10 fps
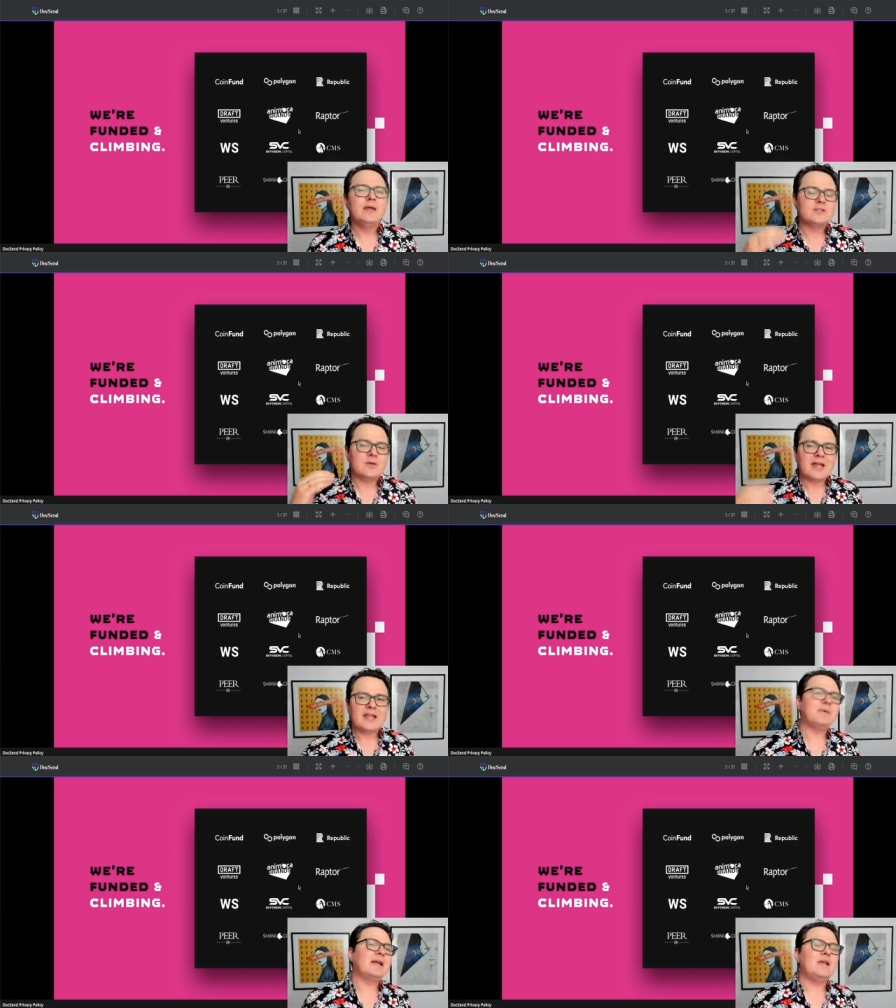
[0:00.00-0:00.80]
So
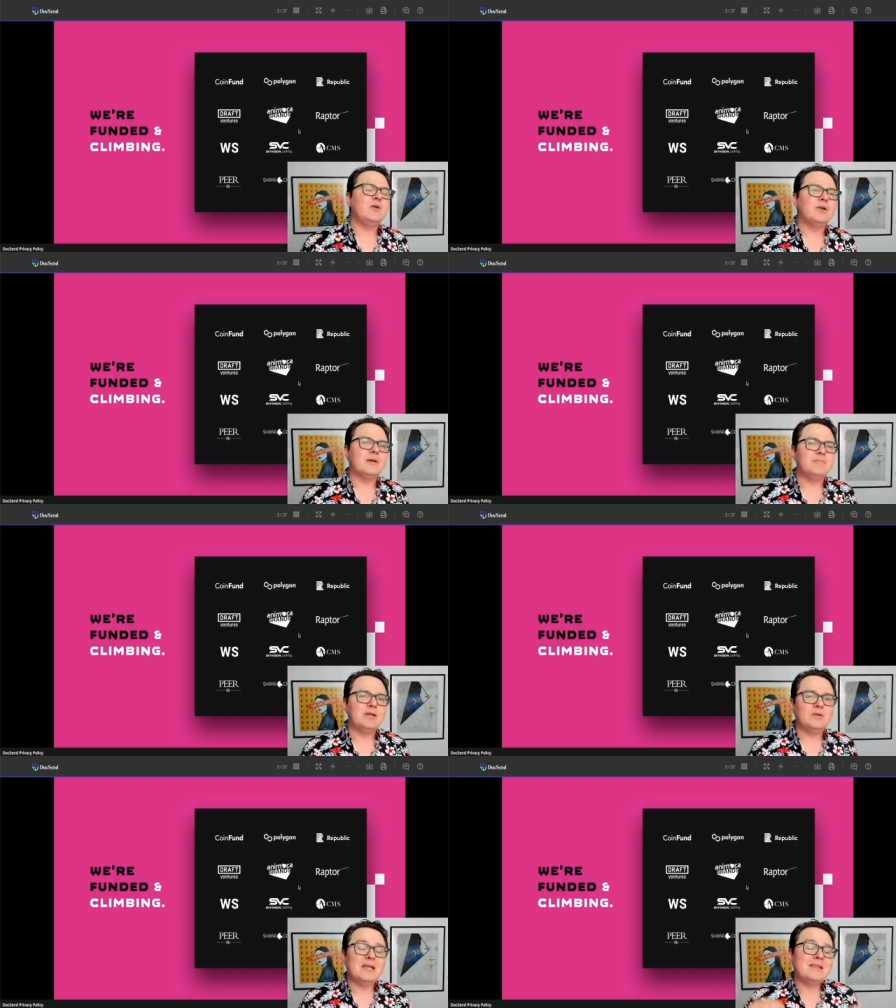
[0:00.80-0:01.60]
anybody who can
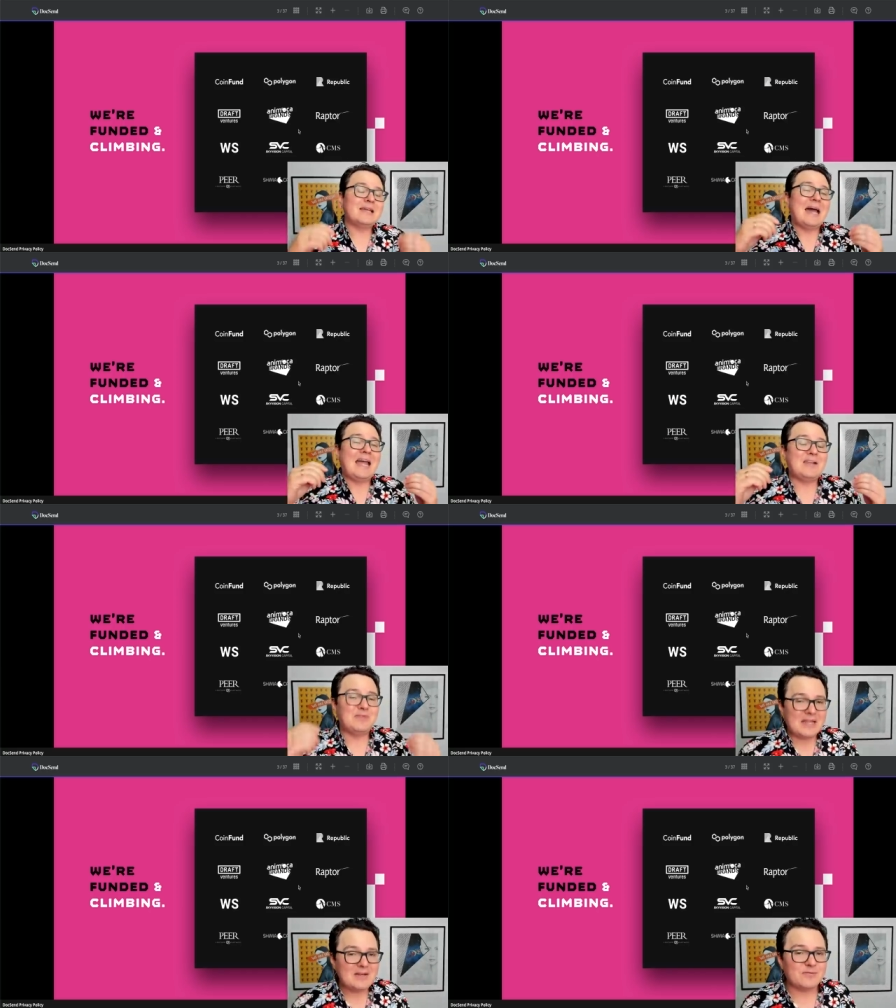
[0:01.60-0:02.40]
build the kind
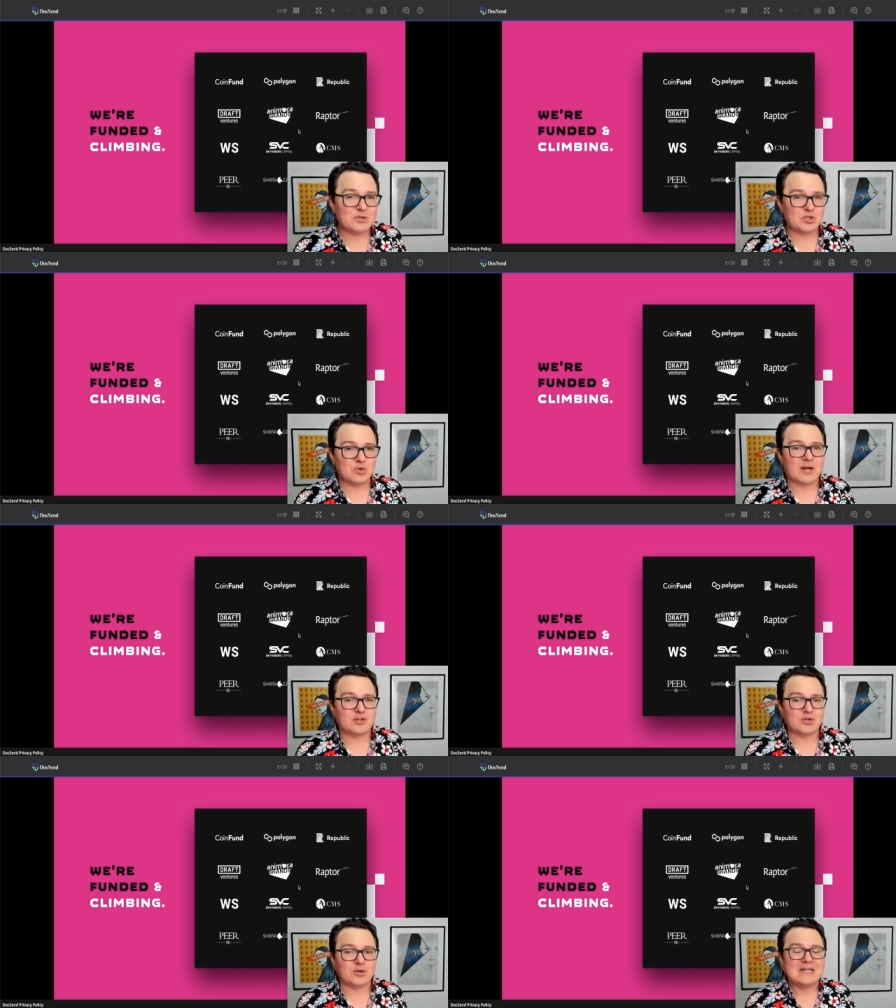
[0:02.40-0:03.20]
of
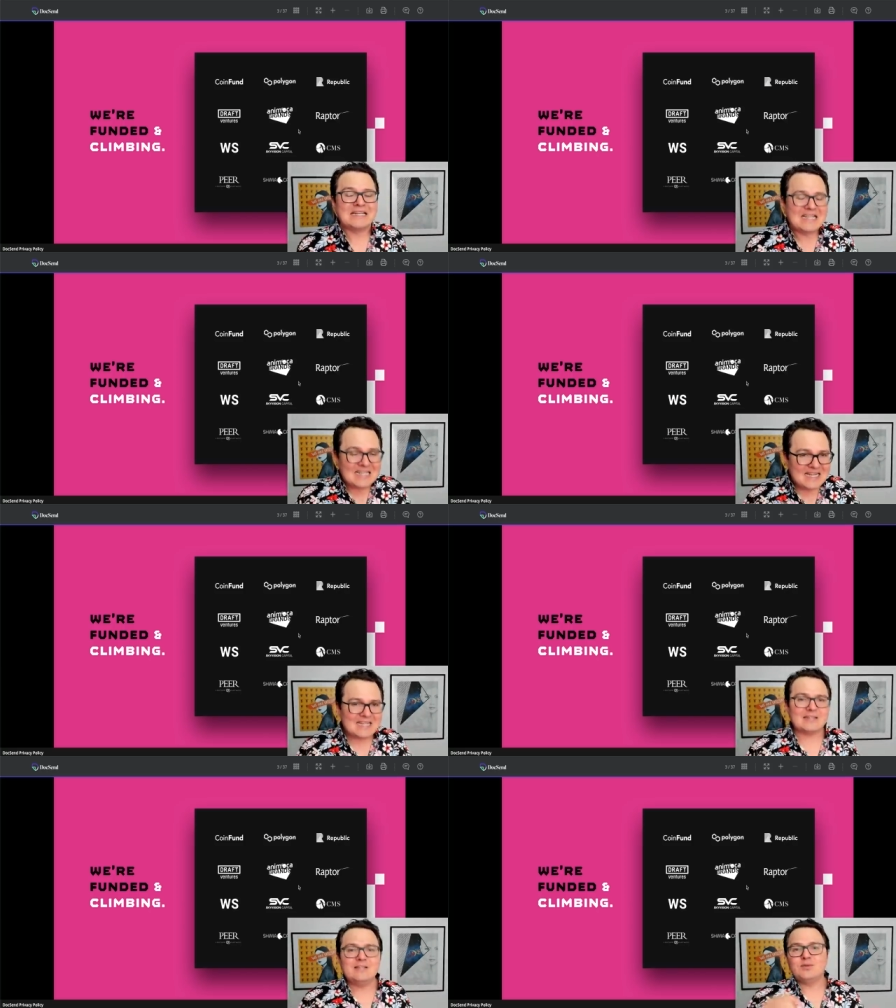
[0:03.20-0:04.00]
infrastructure
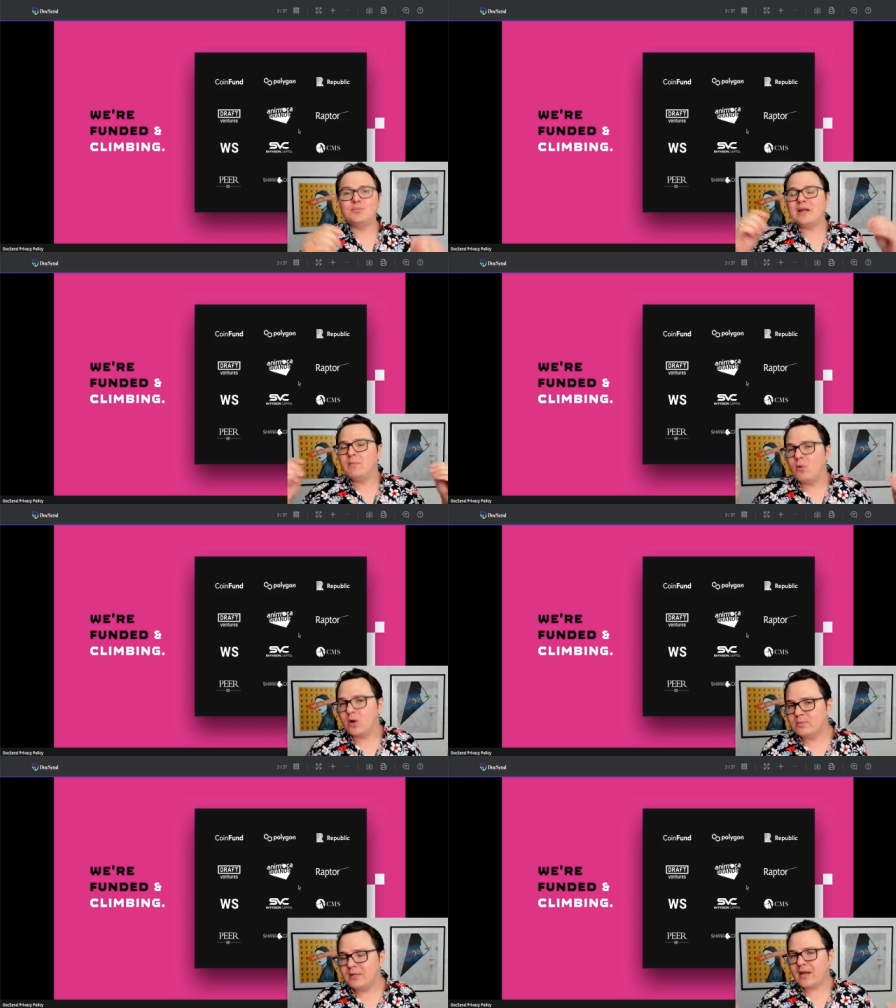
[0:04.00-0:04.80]
needed to bring
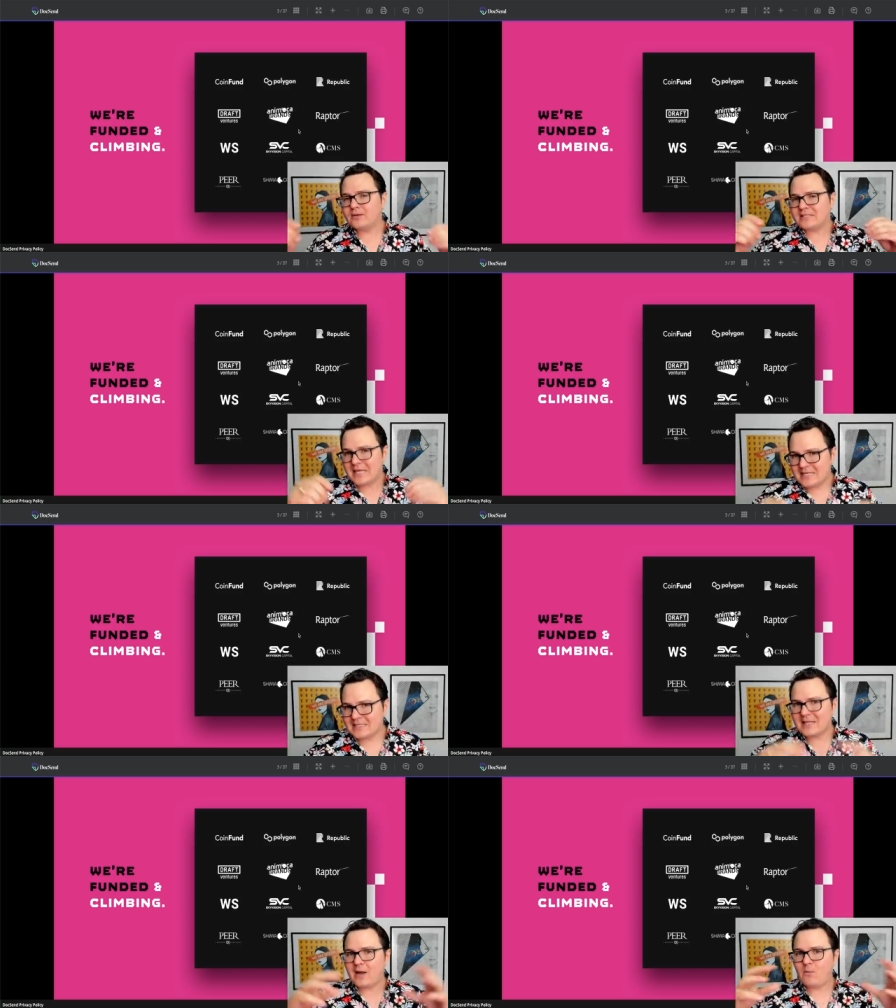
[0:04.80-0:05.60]
more players
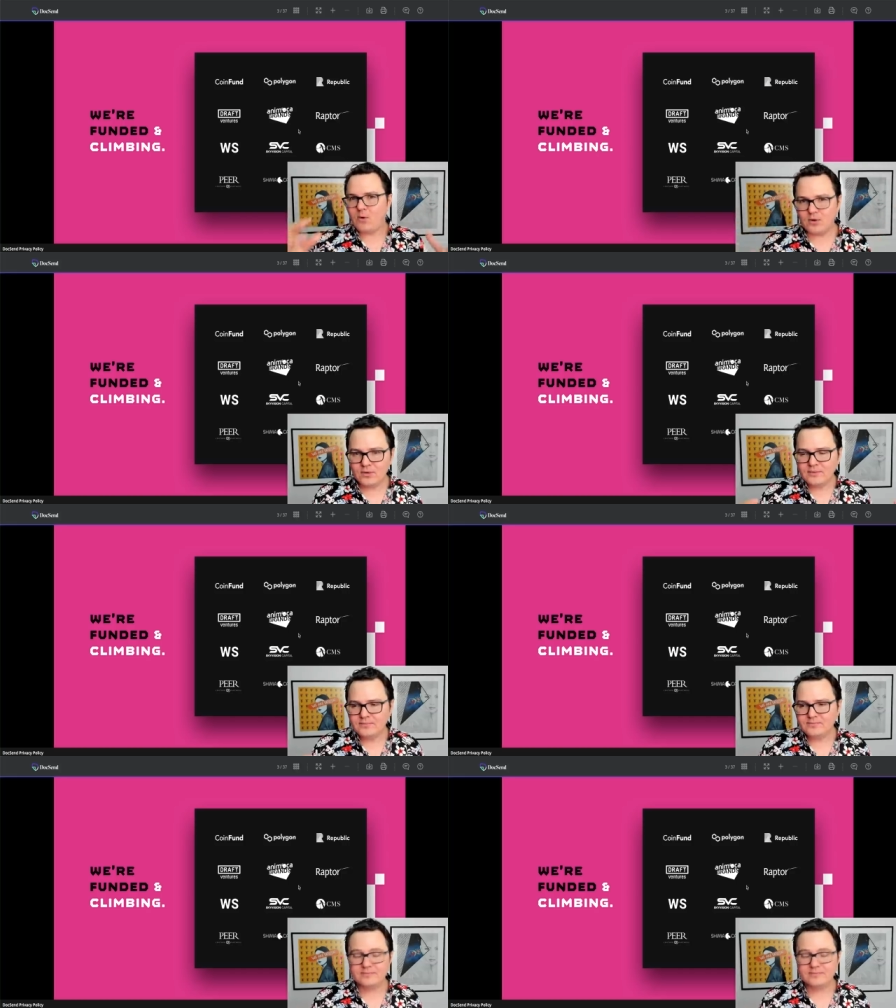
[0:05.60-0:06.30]
into that world,